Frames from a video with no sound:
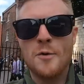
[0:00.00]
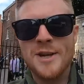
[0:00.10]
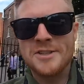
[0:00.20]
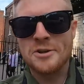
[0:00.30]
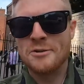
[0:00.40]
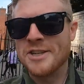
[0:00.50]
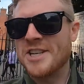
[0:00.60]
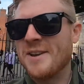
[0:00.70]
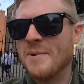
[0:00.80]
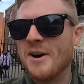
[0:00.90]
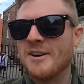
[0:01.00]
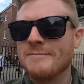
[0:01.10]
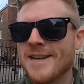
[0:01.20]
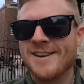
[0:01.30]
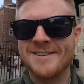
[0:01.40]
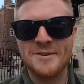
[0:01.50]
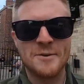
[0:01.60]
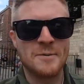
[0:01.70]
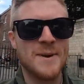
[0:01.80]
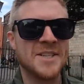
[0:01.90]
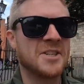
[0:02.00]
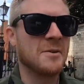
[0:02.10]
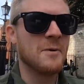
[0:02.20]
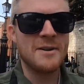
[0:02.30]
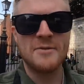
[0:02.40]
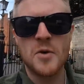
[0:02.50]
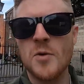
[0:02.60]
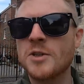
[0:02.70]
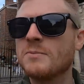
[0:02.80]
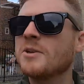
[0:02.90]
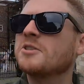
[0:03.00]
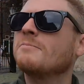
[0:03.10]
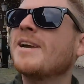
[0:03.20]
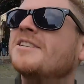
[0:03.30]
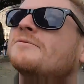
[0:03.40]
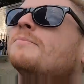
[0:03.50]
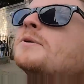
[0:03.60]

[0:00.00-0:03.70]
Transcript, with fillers: at all these tourists here behind me at York Minster, one of York's most amazing